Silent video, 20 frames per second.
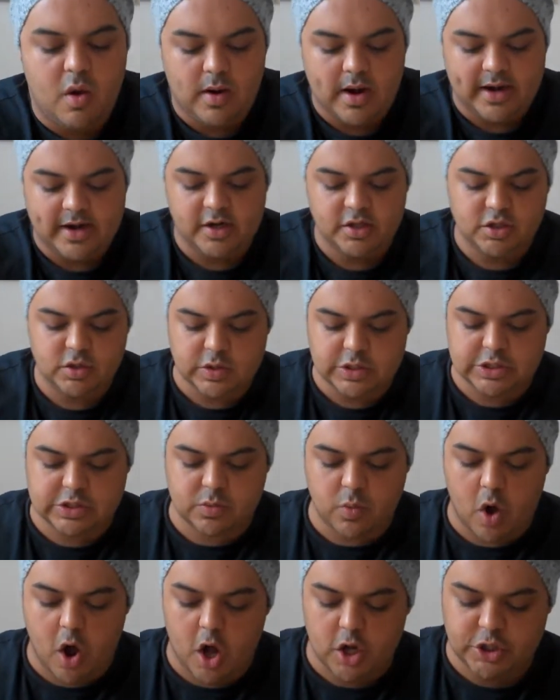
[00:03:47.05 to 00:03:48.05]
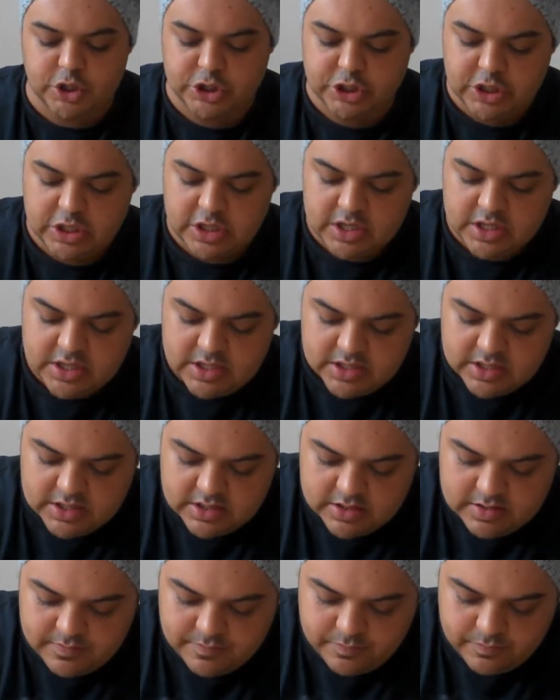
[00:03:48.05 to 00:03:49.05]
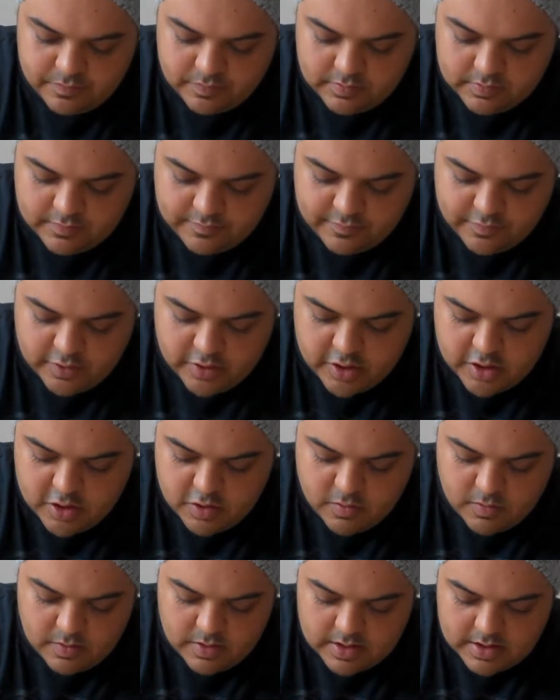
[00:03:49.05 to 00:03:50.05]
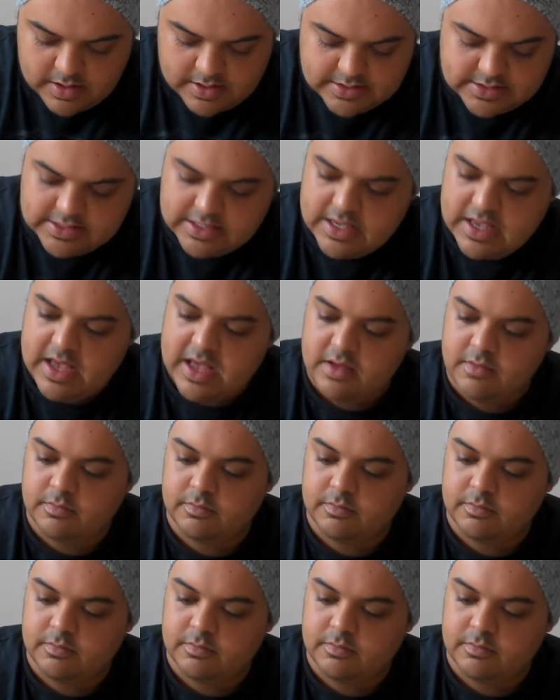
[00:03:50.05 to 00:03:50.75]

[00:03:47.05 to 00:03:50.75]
and I'm going to do a swatch for you guys here.